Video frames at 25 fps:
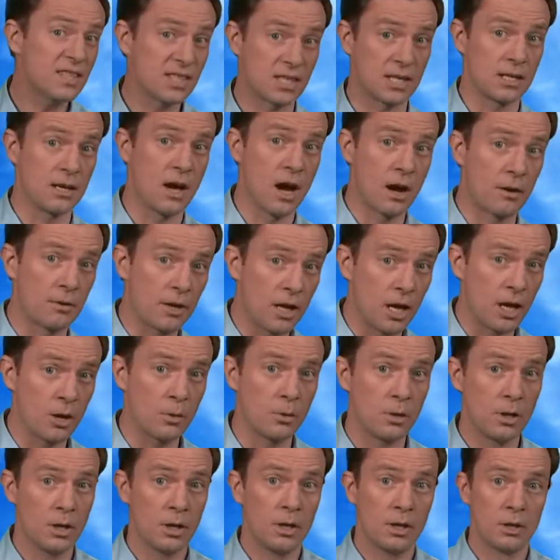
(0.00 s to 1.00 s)

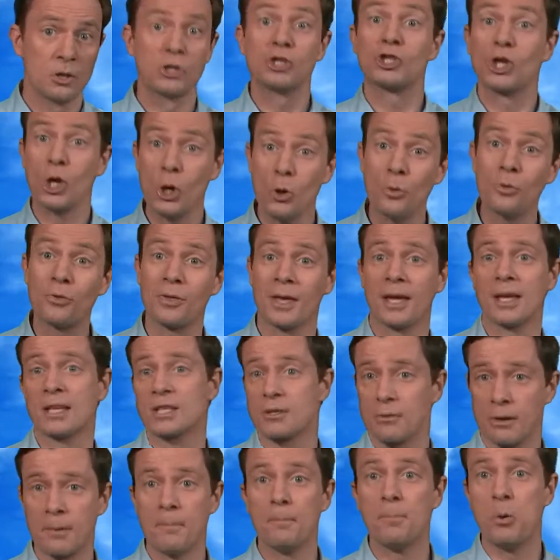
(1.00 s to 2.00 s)
scenario, two
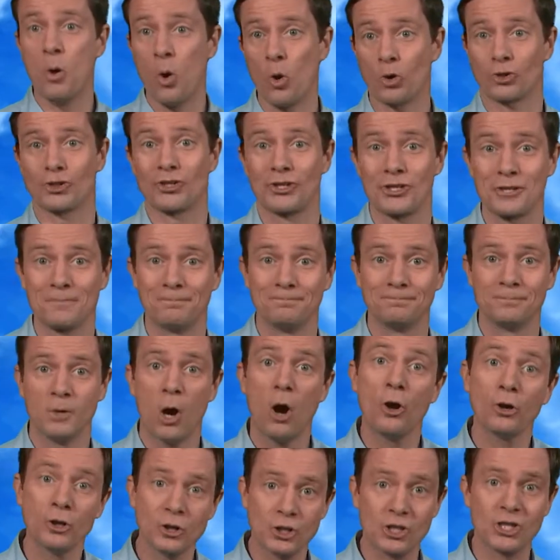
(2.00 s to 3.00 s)
things are important:
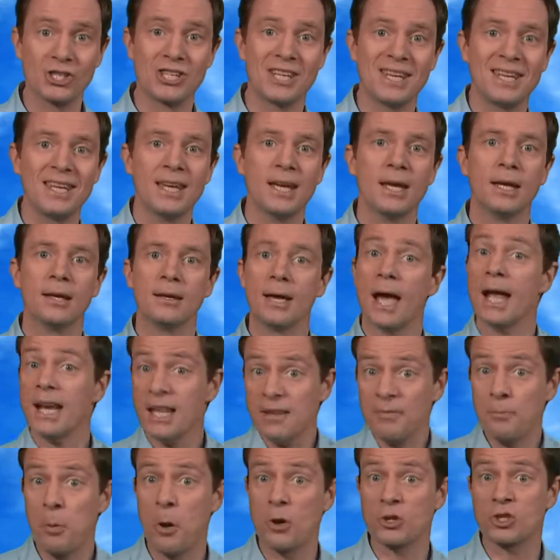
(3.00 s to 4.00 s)
honesty and,
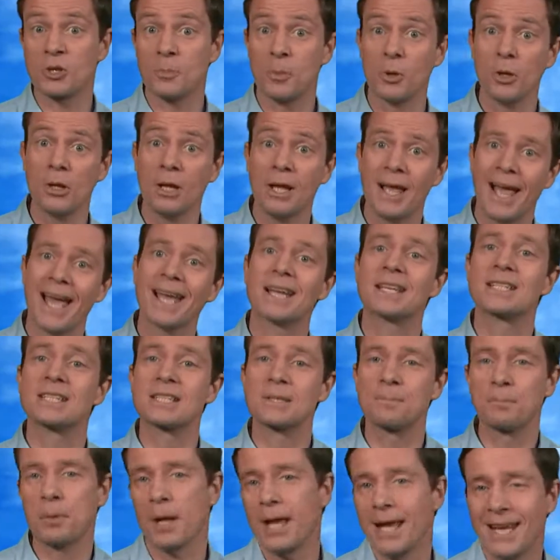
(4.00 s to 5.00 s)
if possible,
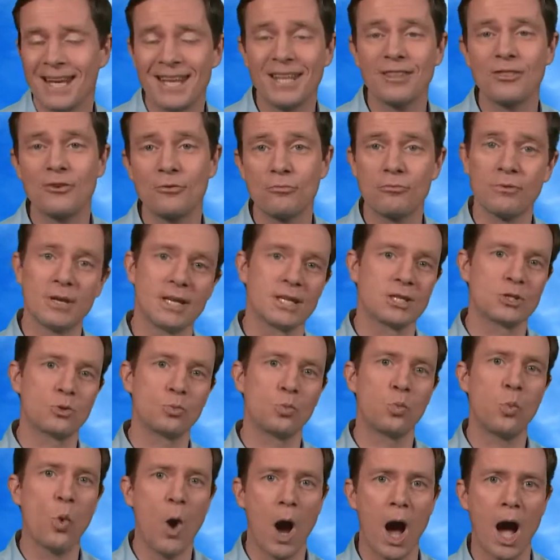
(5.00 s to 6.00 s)
explaining the
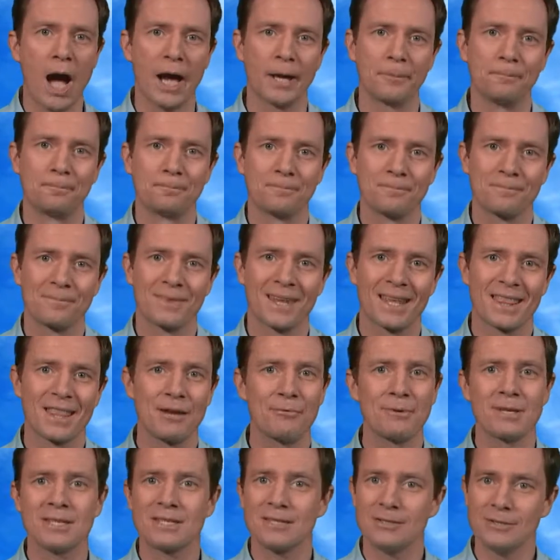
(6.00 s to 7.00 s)
reason why.
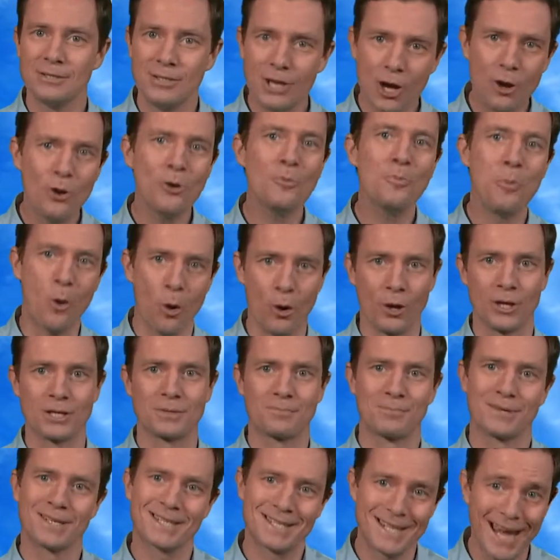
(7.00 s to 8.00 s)
There is no
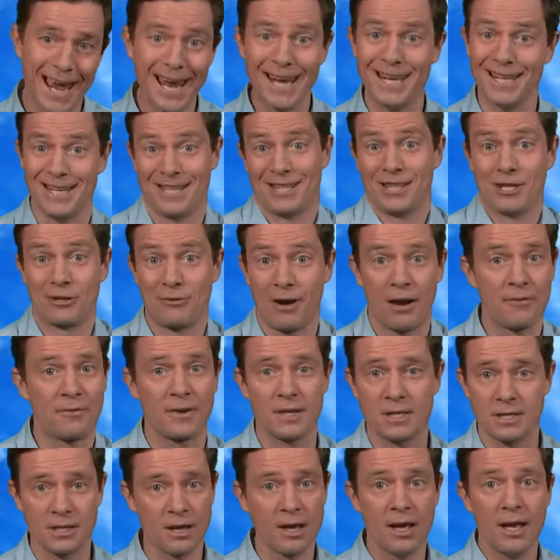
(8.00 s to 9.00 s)
point pretending the
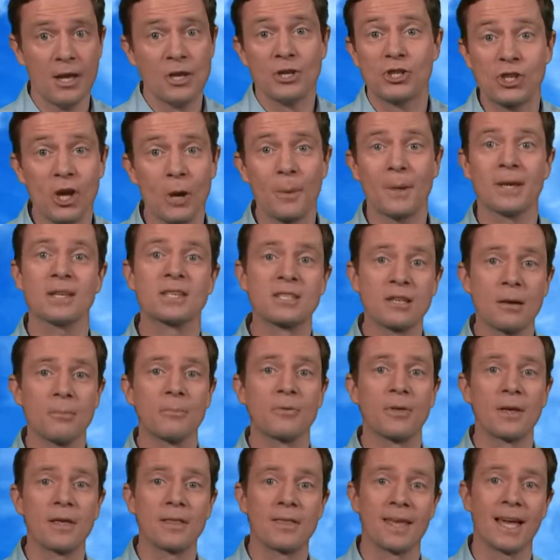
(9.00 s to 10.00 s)
graphics are showing
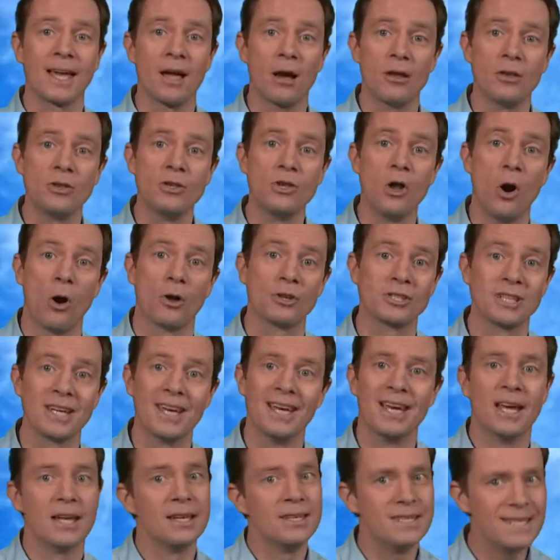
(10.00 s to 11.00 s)
something they are not.
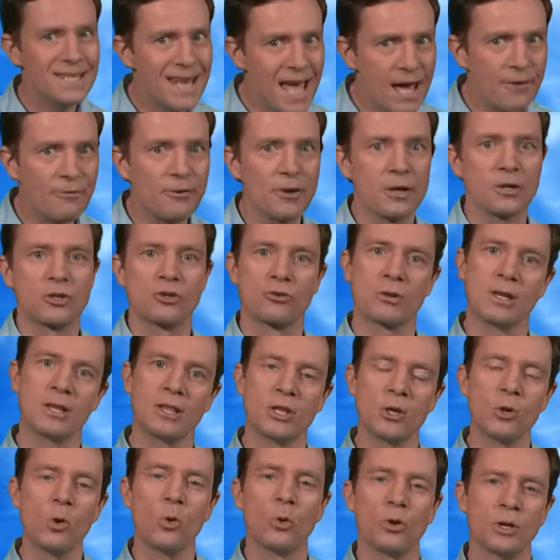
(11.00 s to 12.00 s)
Never treat
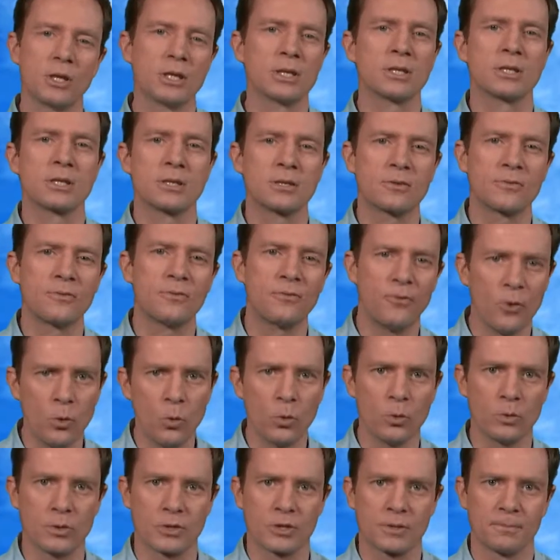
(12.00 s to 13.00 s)
the audience as
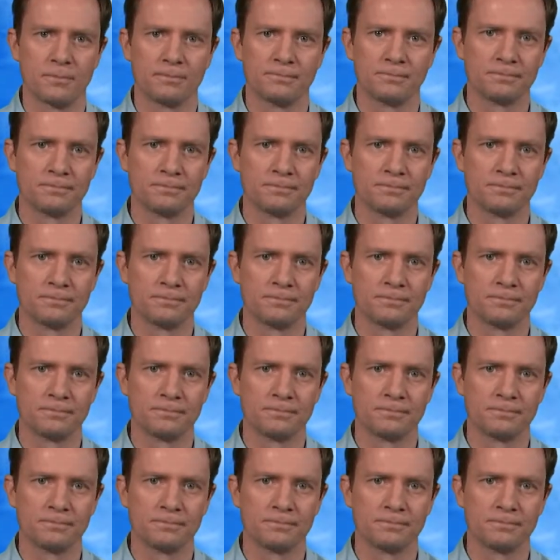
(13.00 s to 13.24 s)
fools.